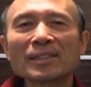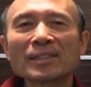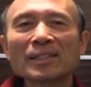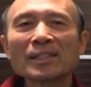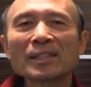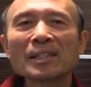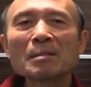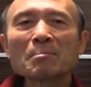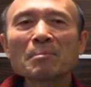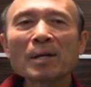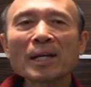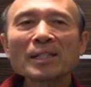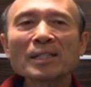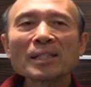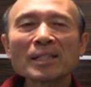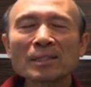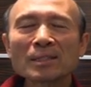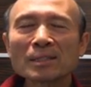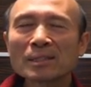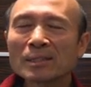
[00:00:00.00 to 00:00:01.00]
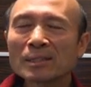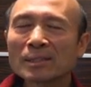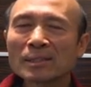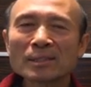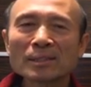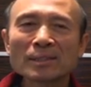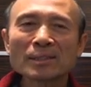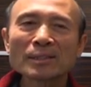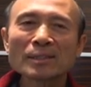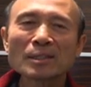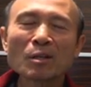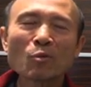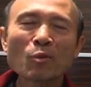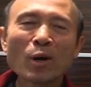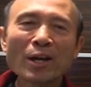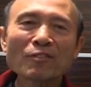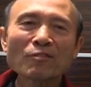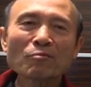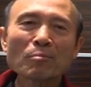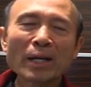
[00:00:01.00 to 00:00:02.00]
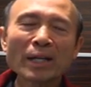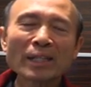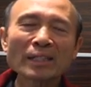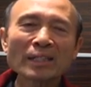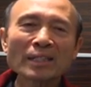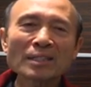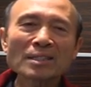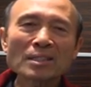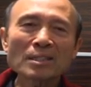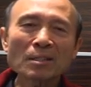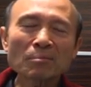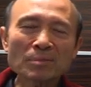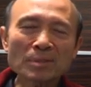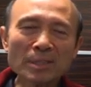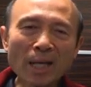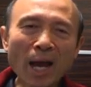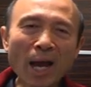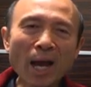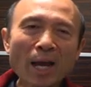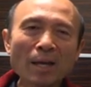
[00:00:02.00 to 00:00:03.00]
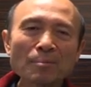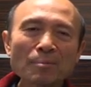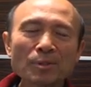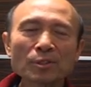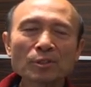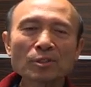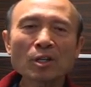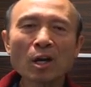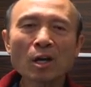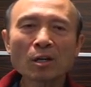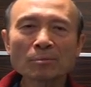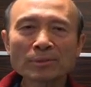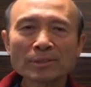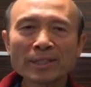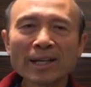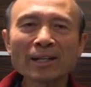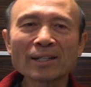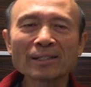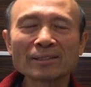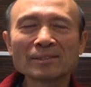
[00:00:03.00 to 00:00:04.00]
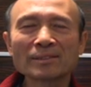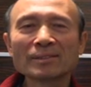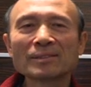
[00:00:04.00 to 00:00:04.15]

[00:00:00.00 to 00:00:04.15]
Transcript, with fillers: He might need, the wife might need some time to calm down.